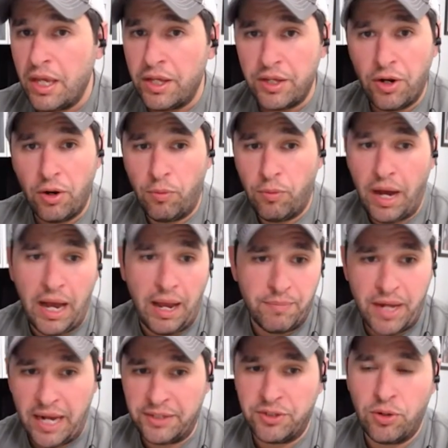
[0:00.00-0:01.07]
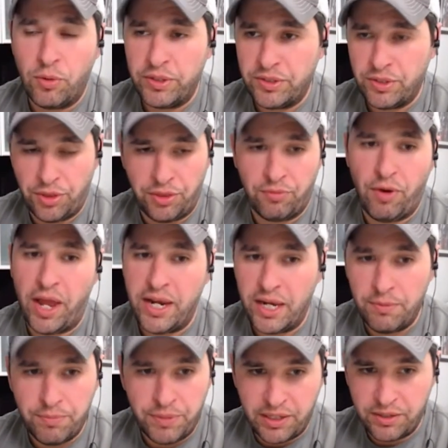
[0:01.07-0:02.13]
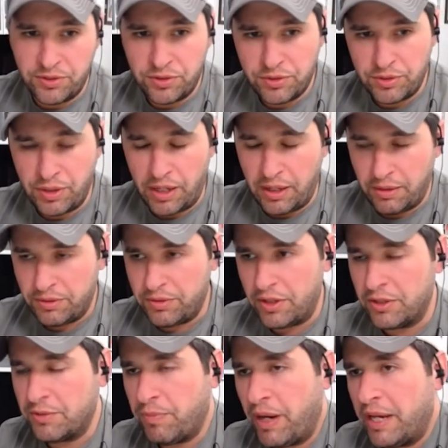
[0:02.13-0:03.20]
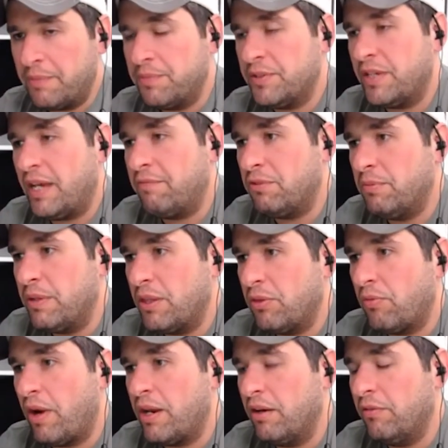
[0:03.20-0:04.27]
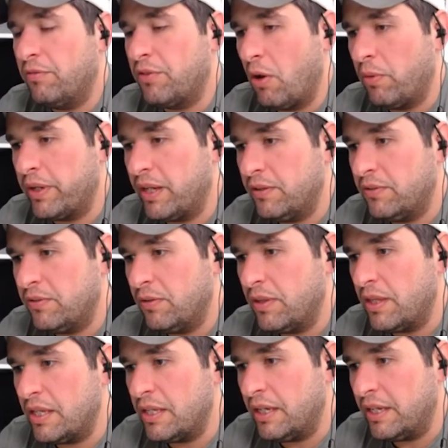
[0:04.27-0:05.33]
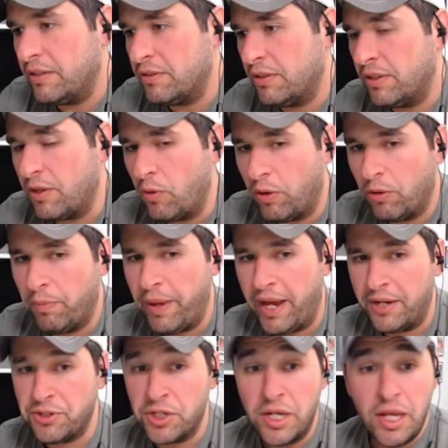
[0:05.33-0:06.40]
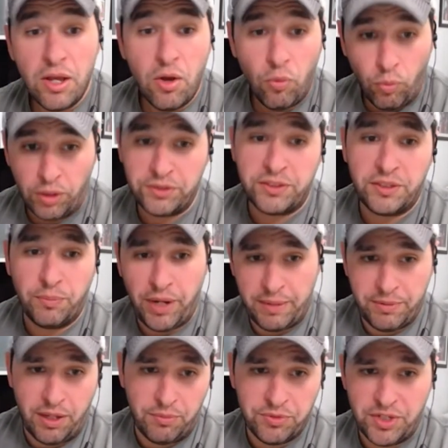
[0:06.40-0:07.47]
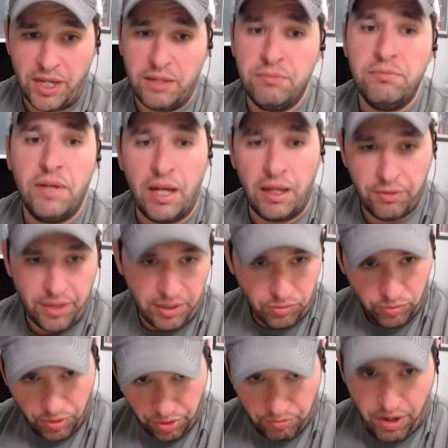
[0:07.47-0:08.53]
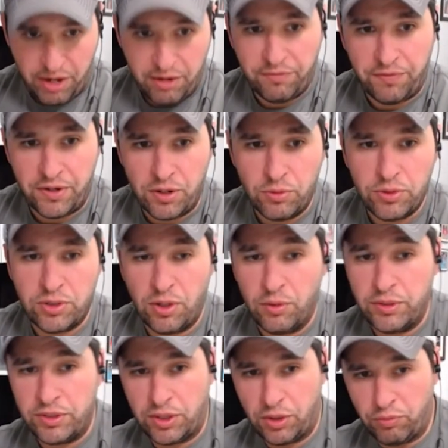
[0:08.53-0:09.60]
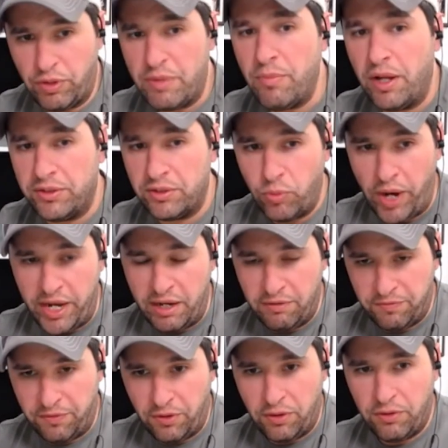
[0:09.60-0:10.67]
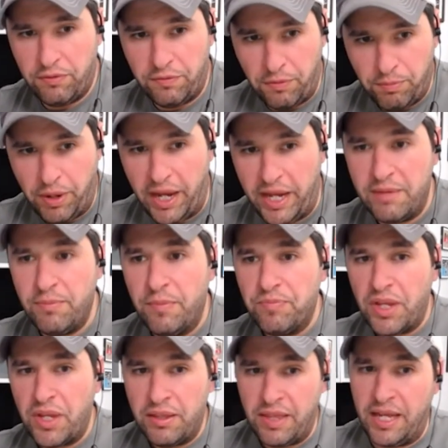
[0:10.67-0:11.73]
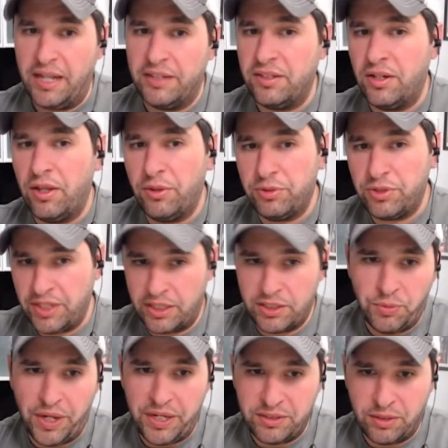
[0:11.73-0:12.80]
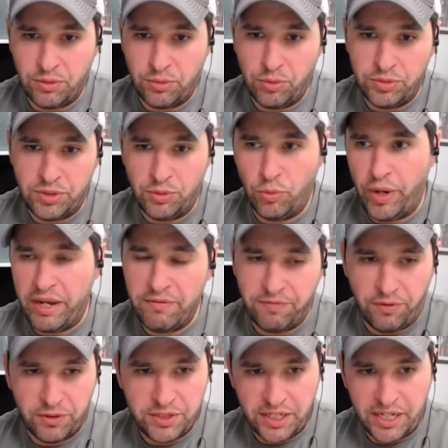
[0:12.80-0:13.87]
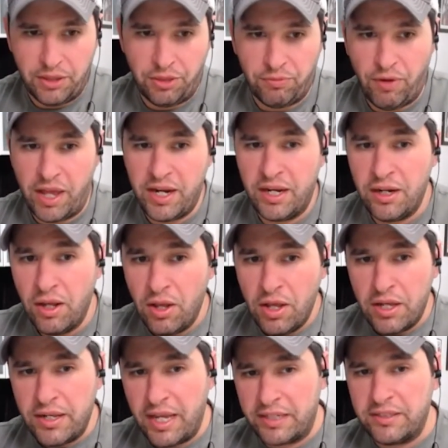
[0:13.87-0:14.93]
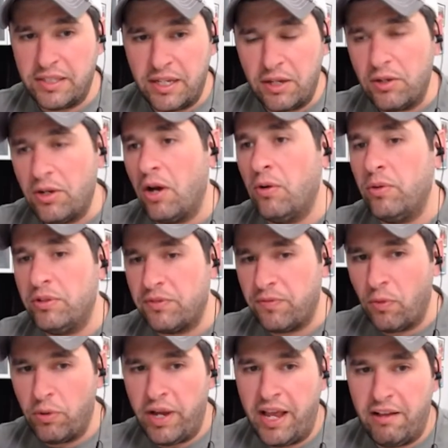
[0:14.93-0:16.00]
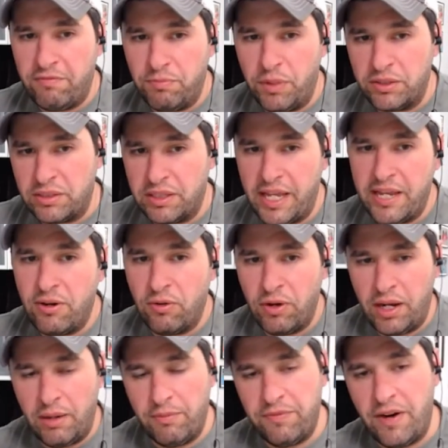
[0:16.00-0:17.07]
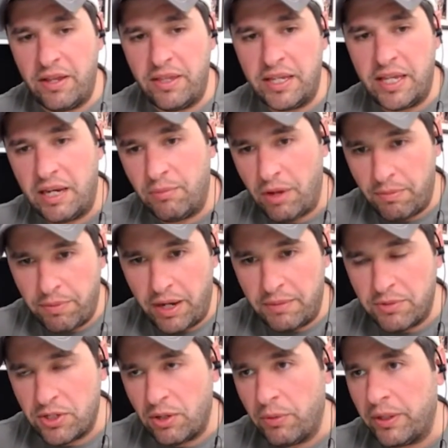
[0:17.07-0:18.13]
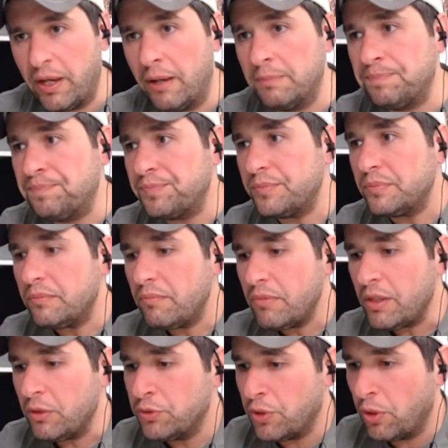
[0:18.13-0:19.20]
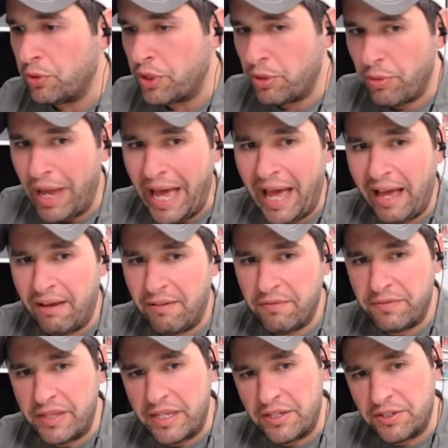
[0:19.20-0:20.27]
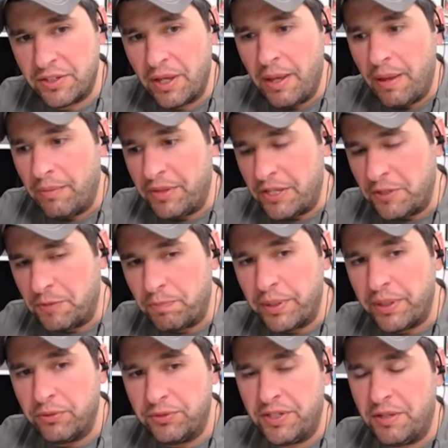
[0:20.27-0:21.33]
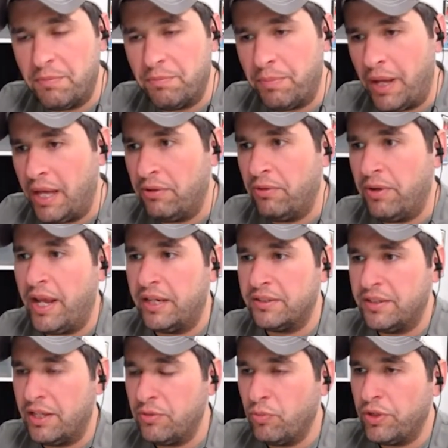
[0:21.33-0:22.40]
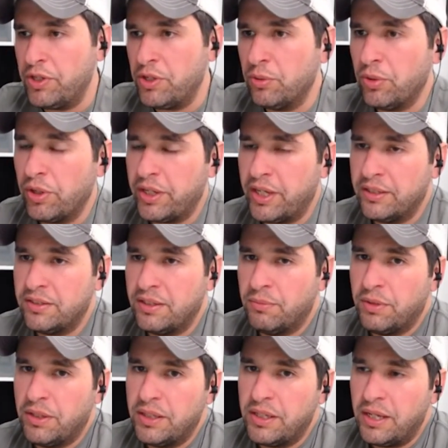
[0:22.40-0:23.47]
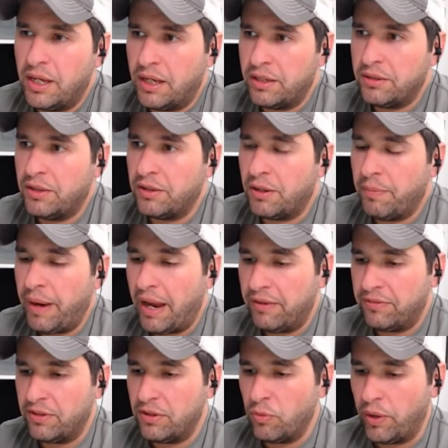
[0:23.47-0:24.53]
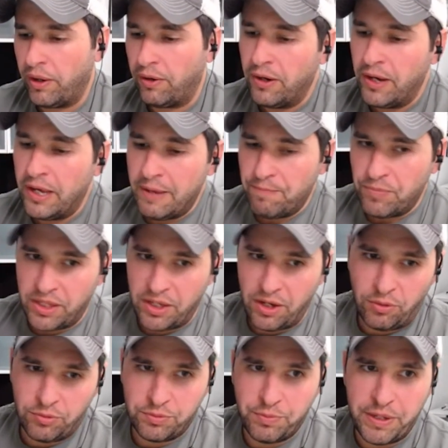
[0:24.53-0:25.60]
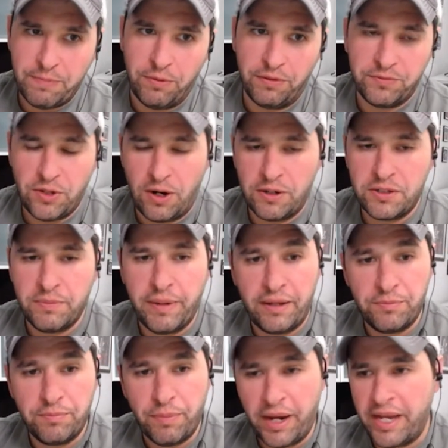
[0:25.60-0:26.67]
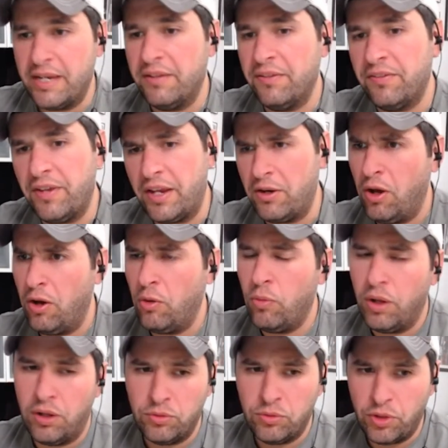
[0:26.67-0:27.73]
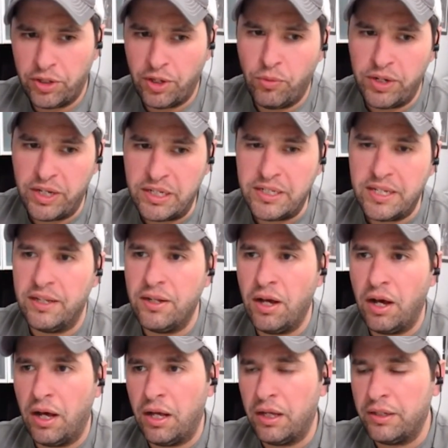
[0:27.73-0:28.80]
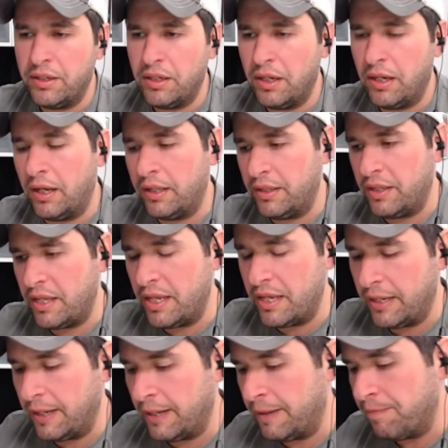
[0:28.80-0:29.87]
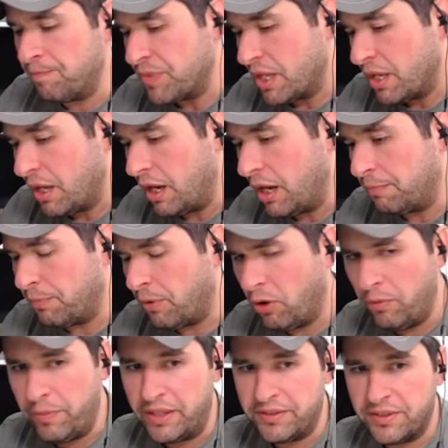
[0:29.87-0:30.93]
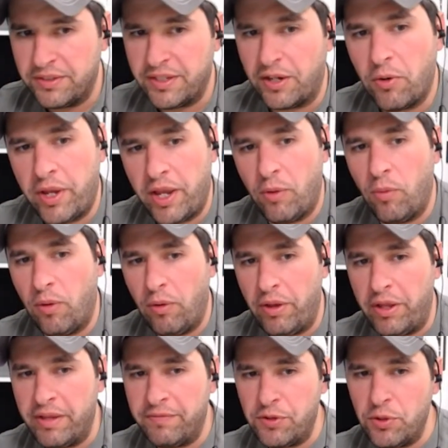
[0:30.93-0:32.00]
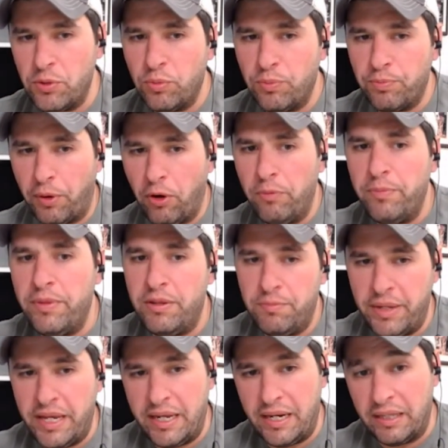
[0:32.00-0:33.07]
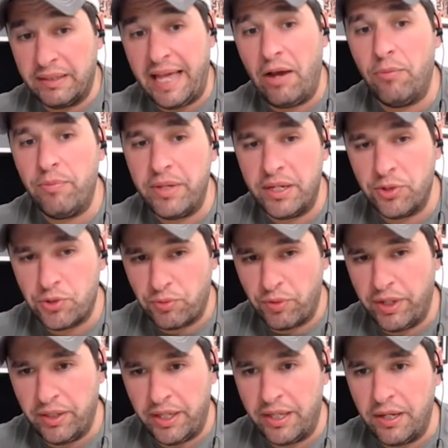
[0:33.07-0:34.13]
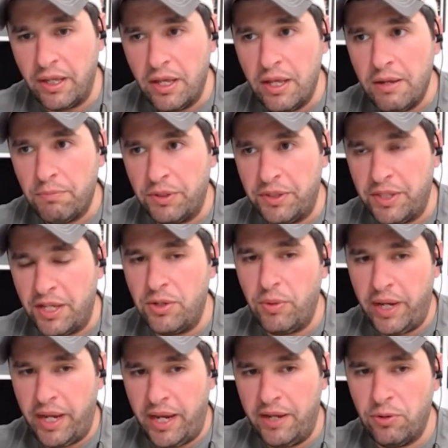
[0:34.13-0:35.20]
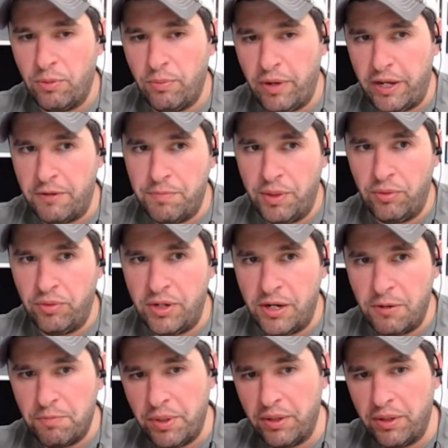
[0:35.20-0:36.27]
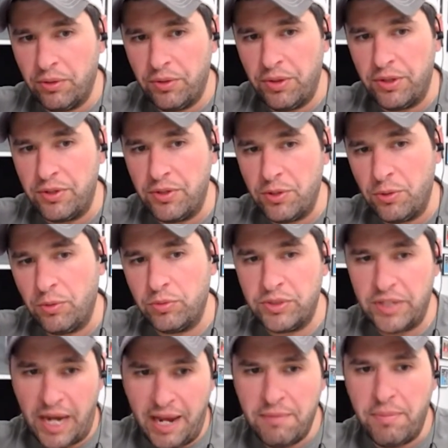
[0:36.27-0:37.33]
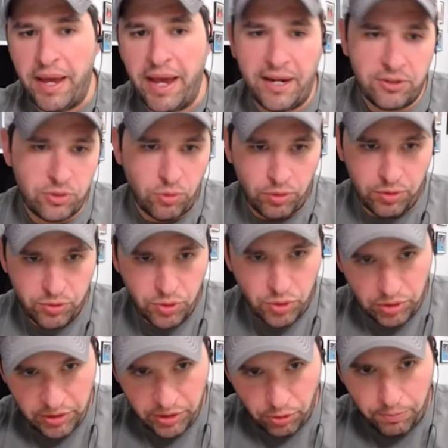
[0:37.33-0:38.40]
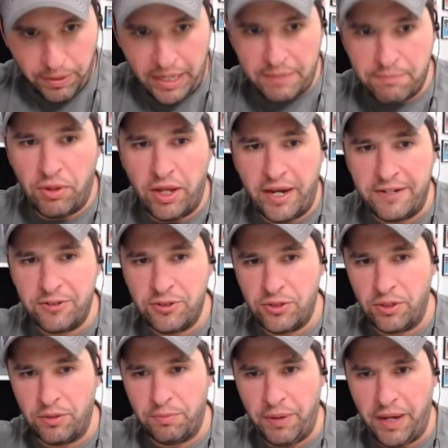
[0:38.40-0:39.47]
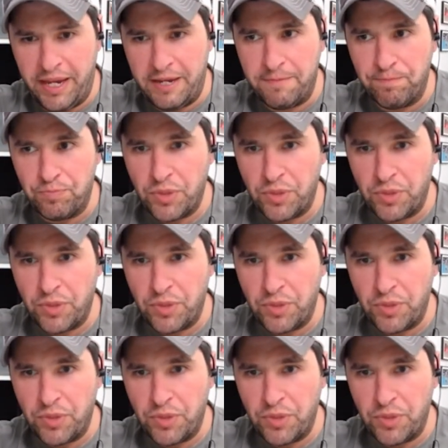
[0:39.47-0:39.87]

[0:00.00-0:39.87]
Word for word: you know i'm not going to thread it because uh because pipes have to be threaded going into the into the oil patch once the pipe comes in, I'll then thread it for you. So it's three months waiting for for pipe. Then it's another six weeks to to wait for it to get threaded. Next thing you know, it's four and a half months later, and I'm finally getting my pipe showing up. So you have these these built-in bottlenecks. Then when you look at some of the uh, the capacity where you know people have talked about Biden saying, "Oh well, look at what he did on on the uh, on permits." It's like, okay, well, if you permit me and allow me to drill it, but then you hinder my ability to build the new tiebacks or little pipelines to the pipe,